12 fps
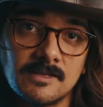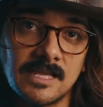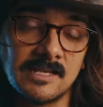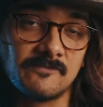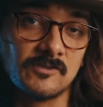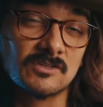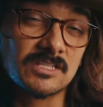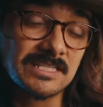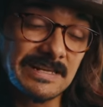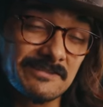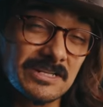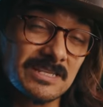and if you're
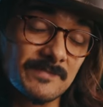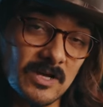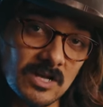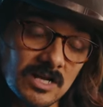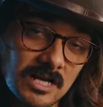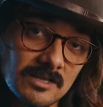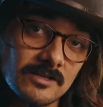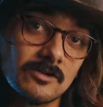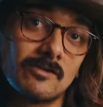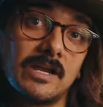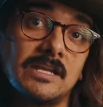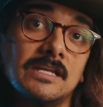serious about color
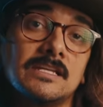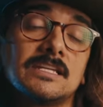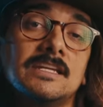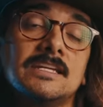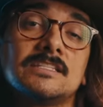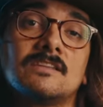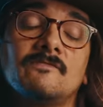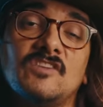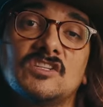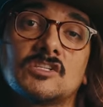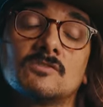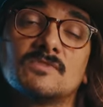grading, get
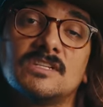DaVinci